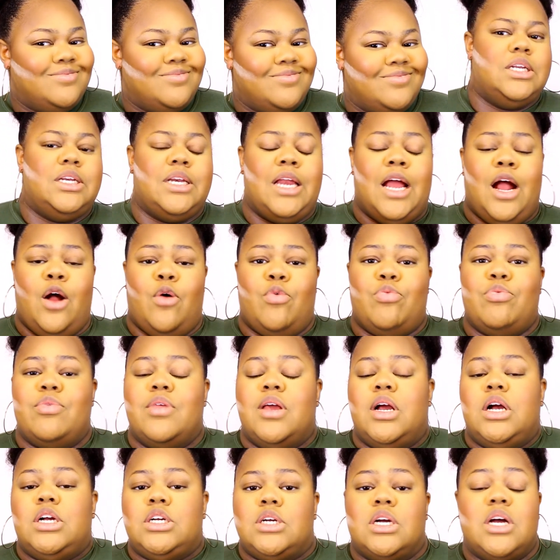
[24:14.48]
Now,
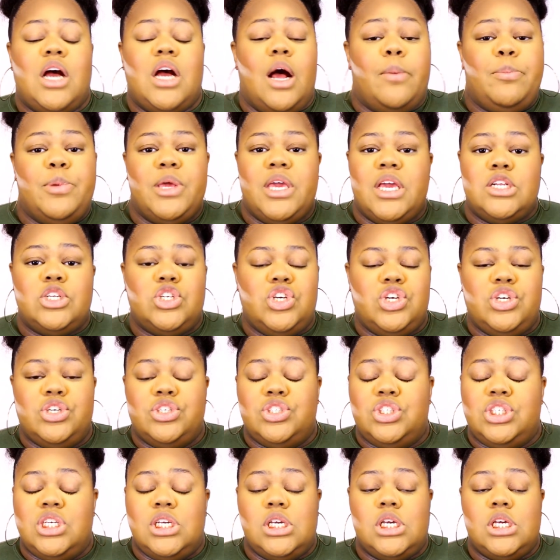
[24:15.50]
cupping it to
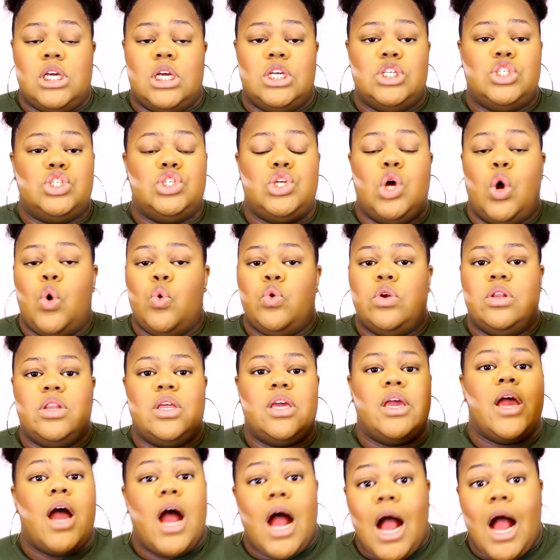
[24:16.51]
your cheek is
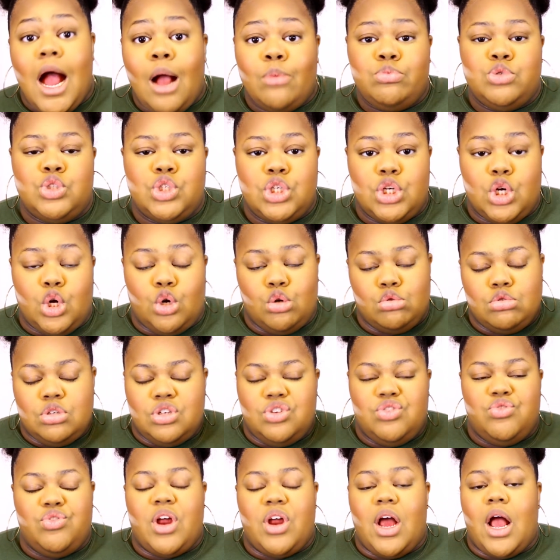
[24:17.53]
totally optional.
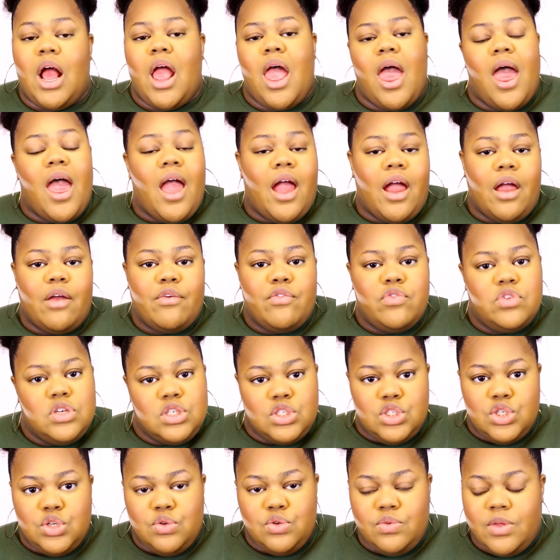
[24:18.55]
You do not have
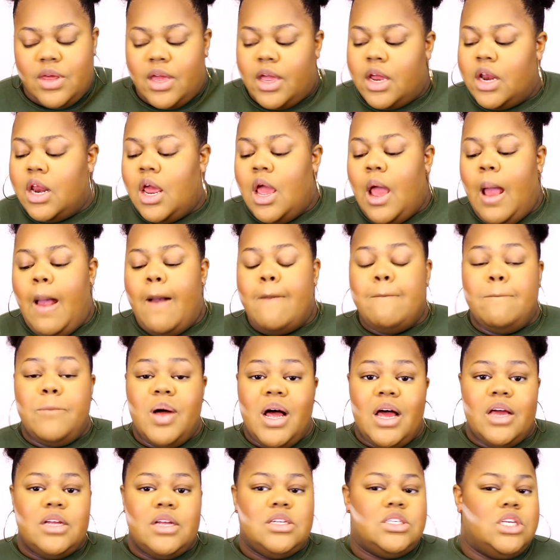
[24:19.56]
to do that.
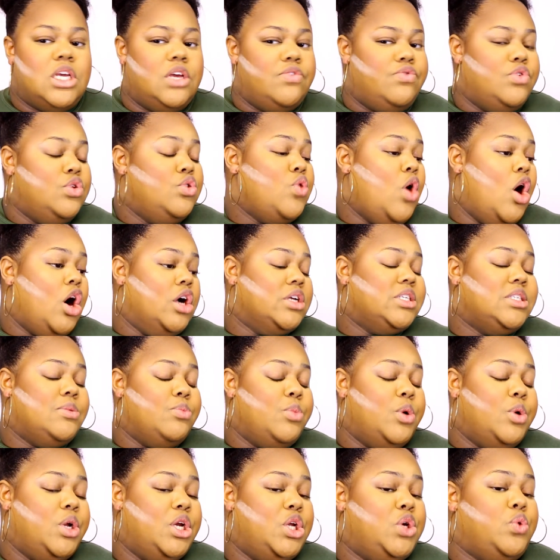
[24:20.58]
But if you are
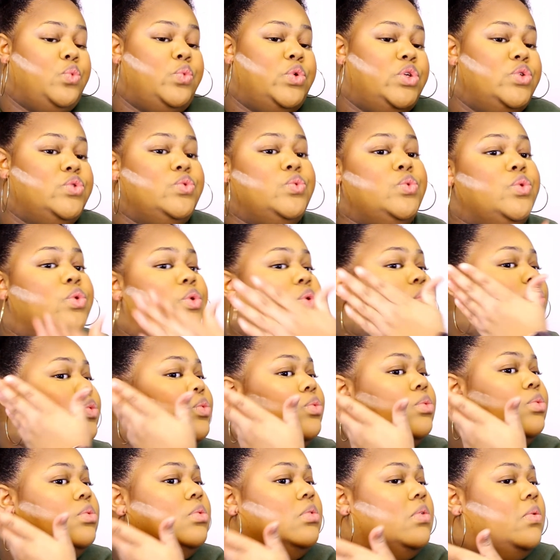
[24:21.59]
someone who do
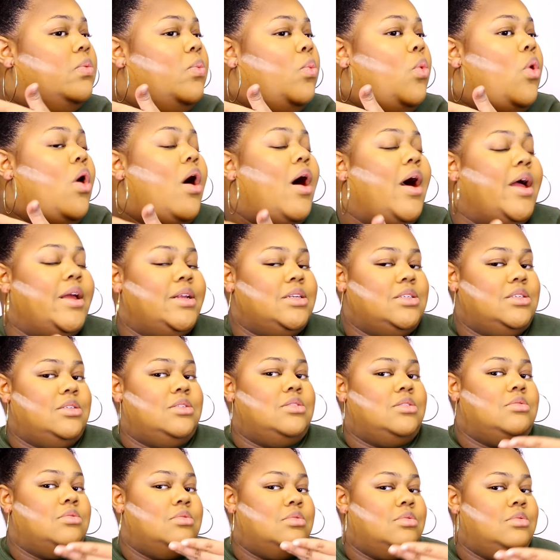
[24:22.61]
want
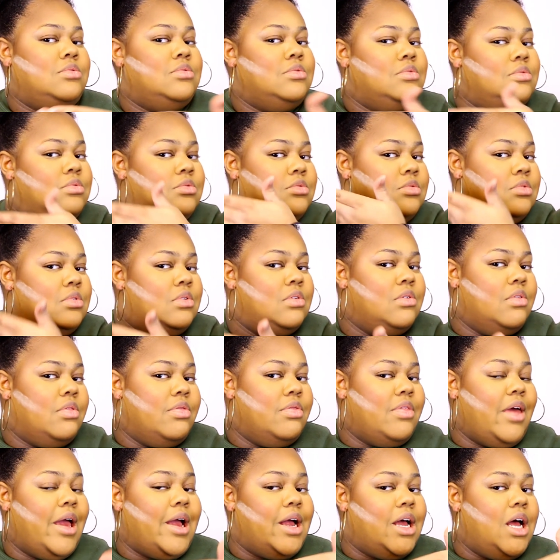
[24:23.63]

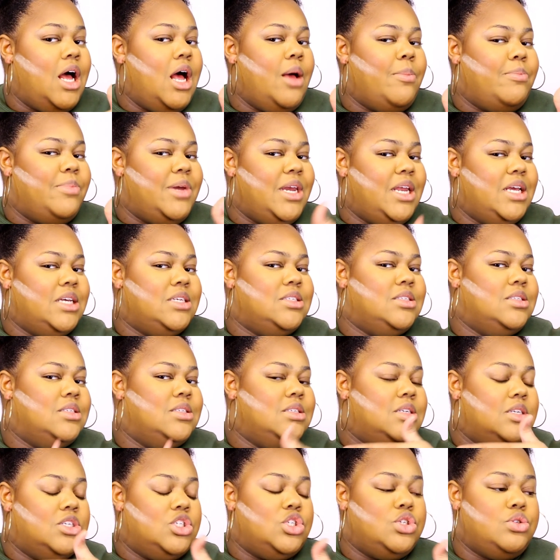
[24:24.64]
that cupness
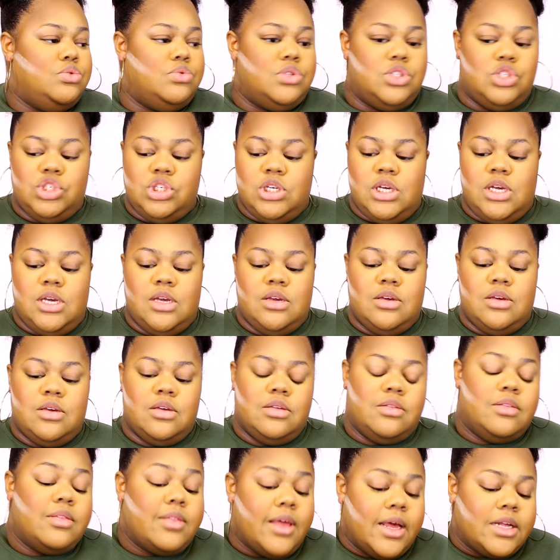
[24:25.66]
to the cheek,
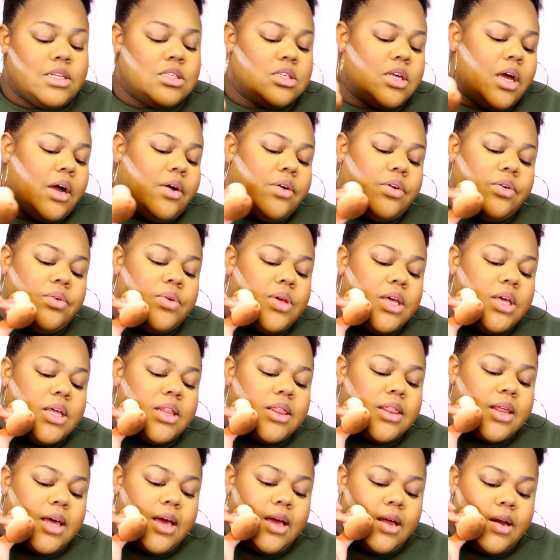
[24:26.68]
that's how you
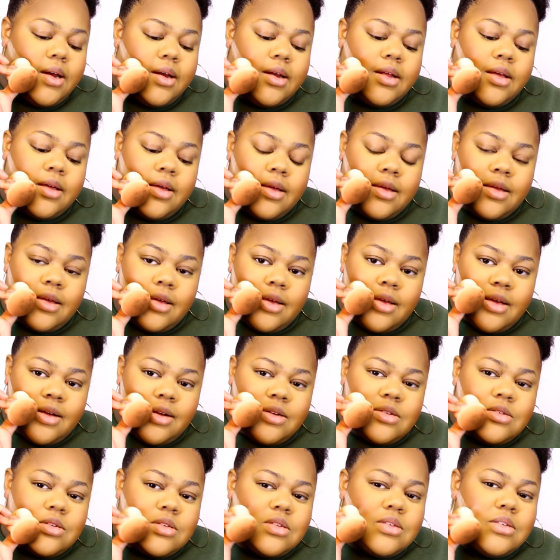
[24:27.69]
get that.
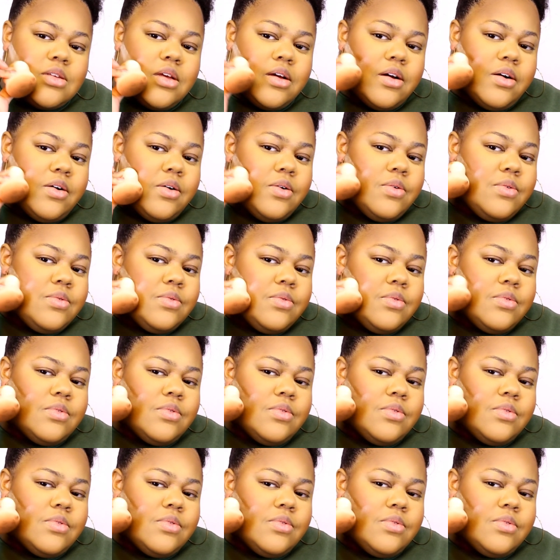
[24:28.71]
So